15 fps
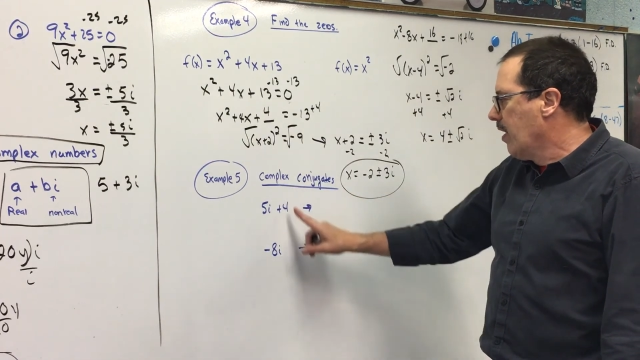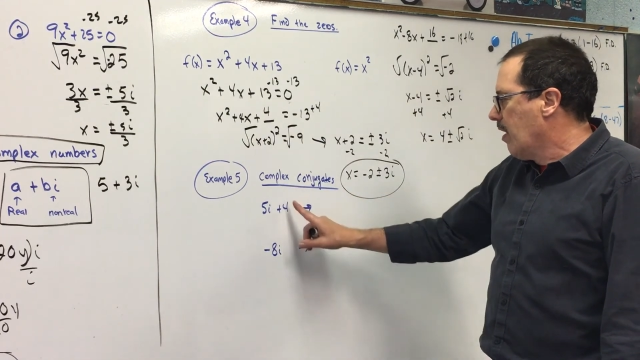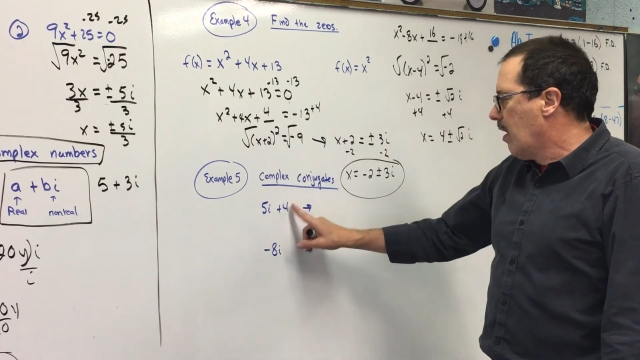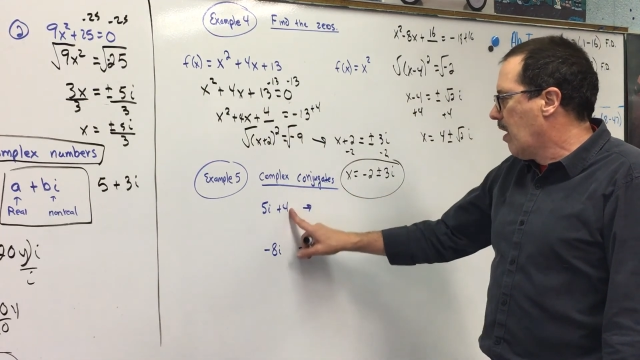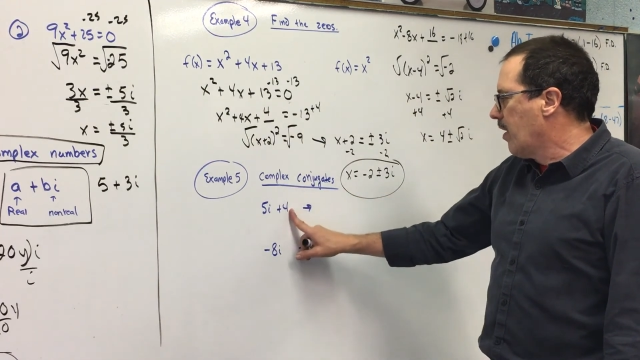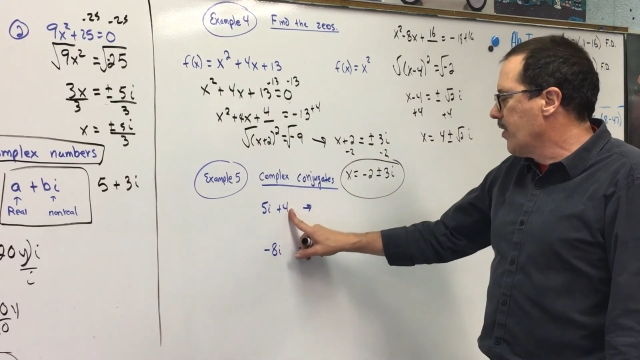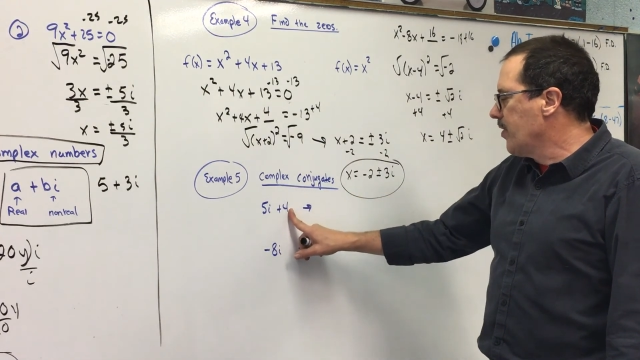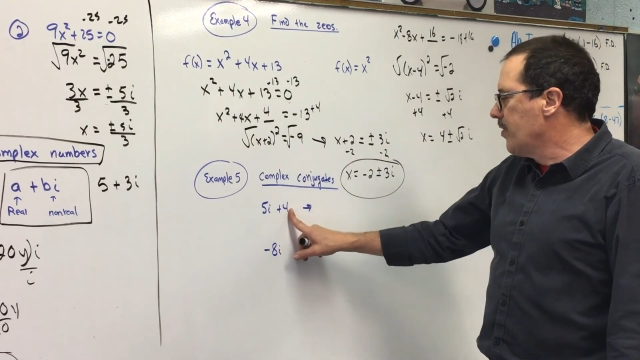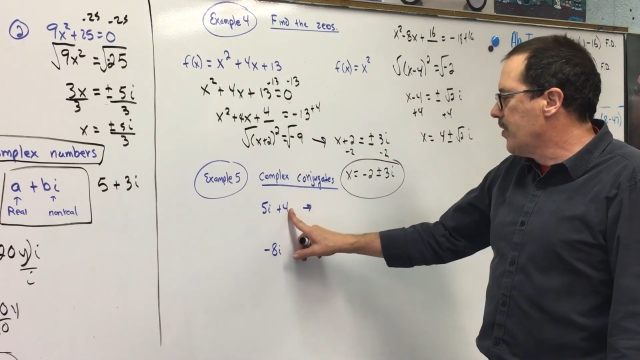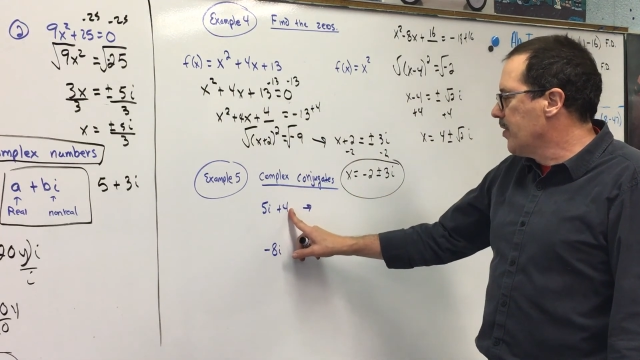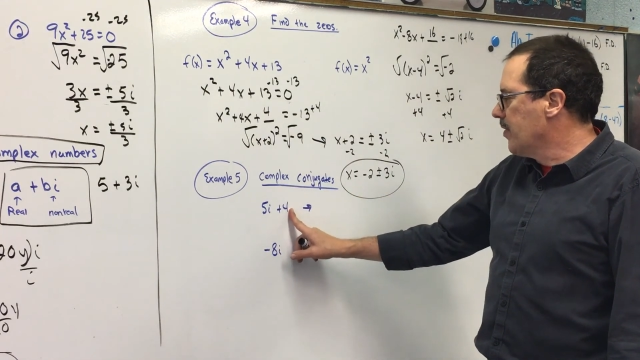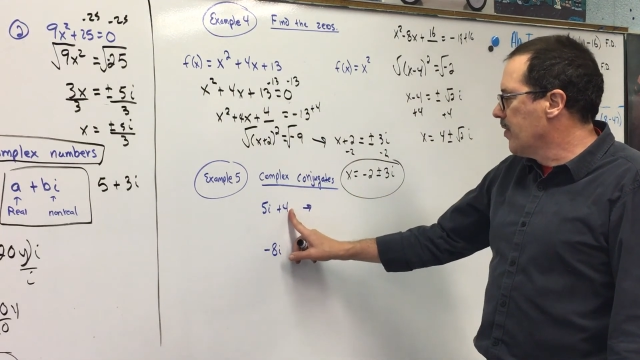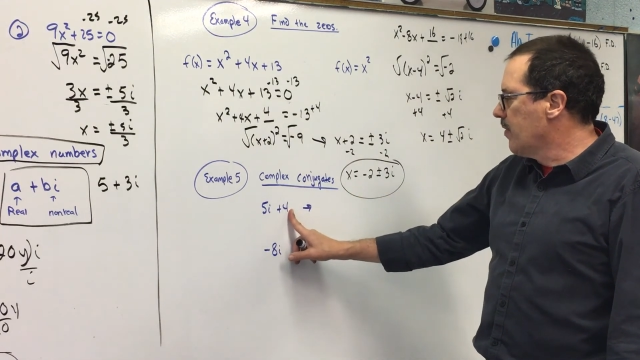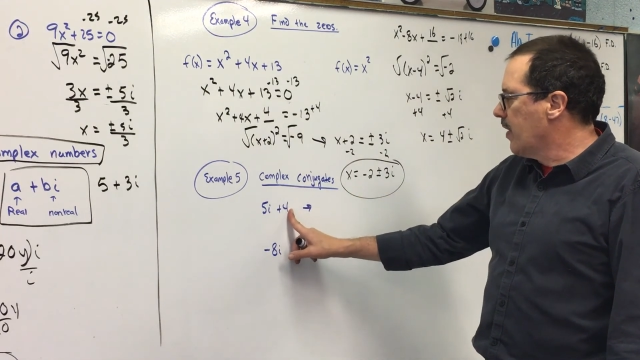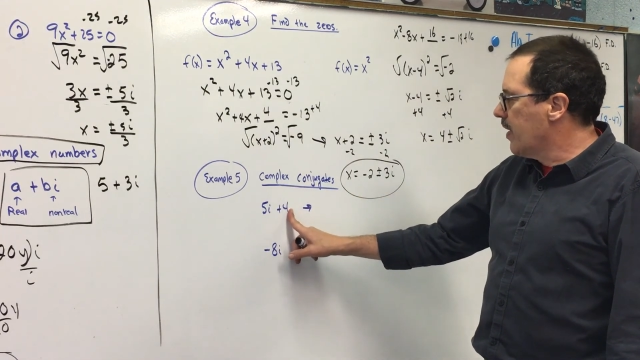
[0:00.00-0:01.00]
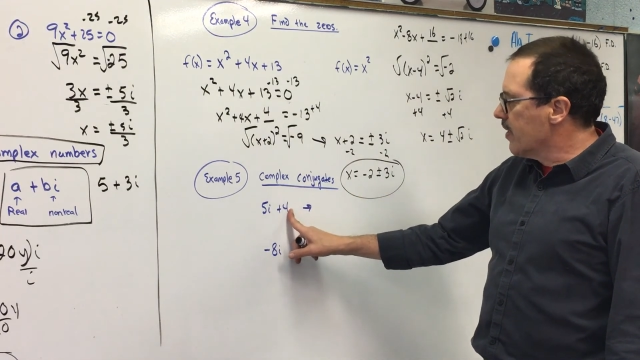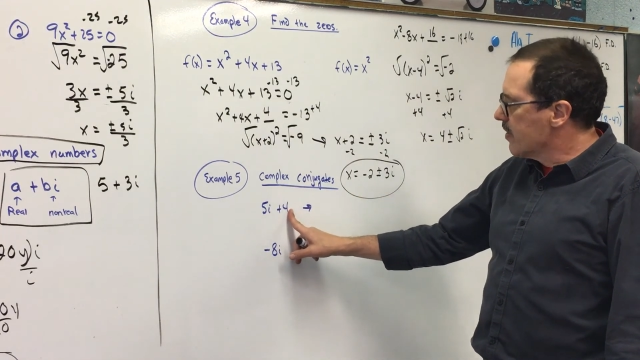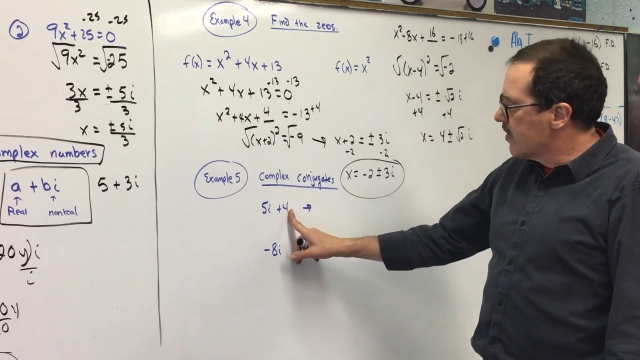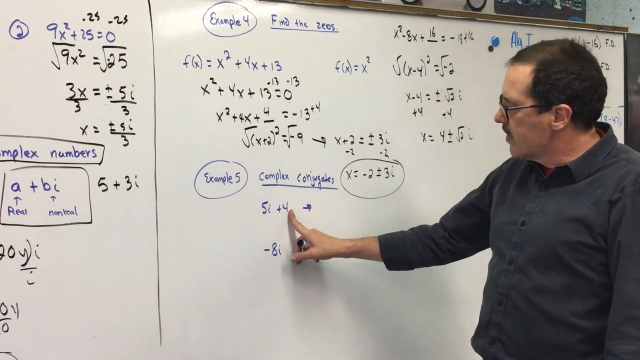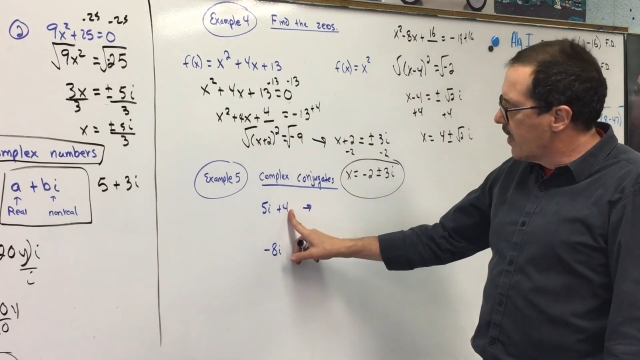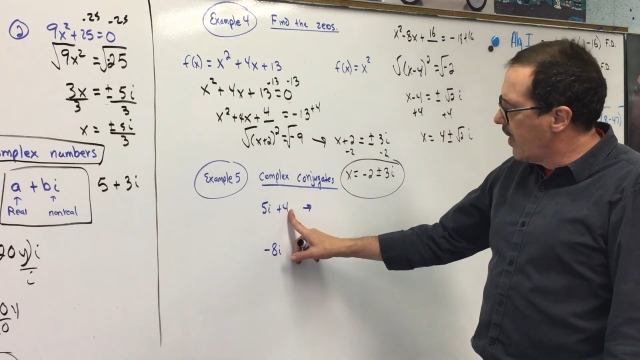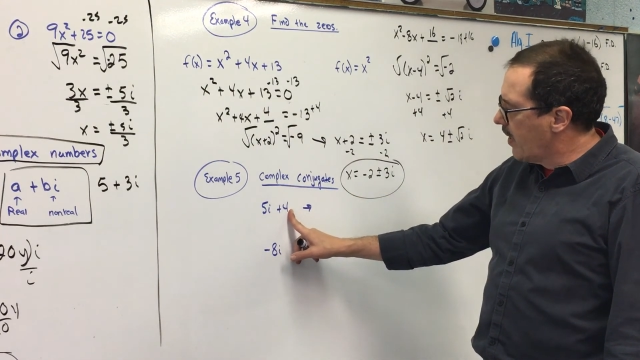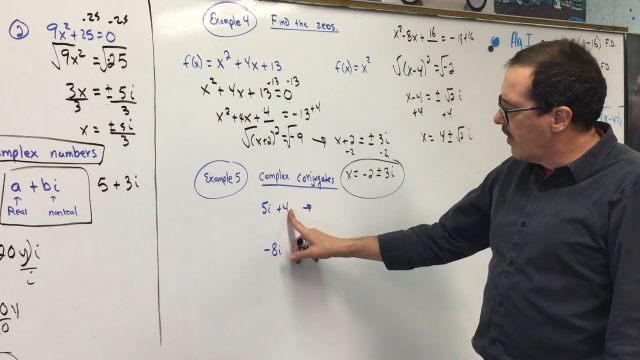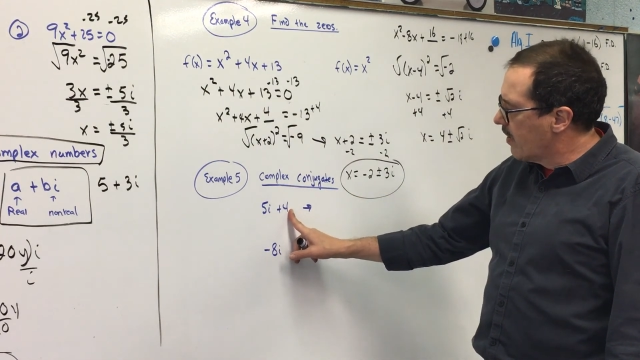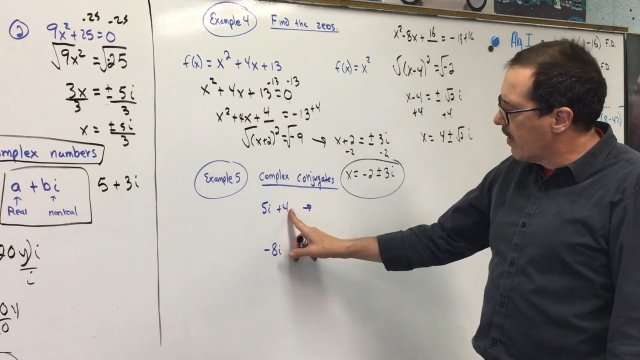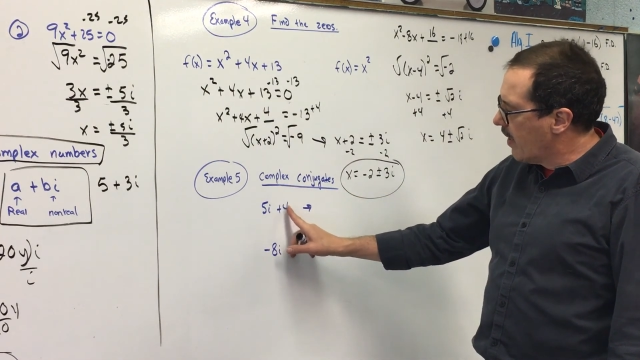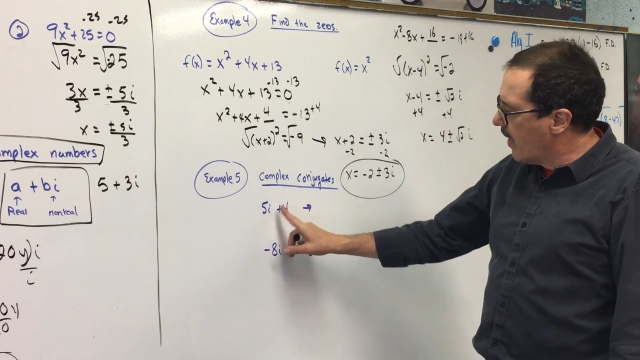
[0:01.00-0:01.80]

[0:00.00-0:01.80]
All you do is take the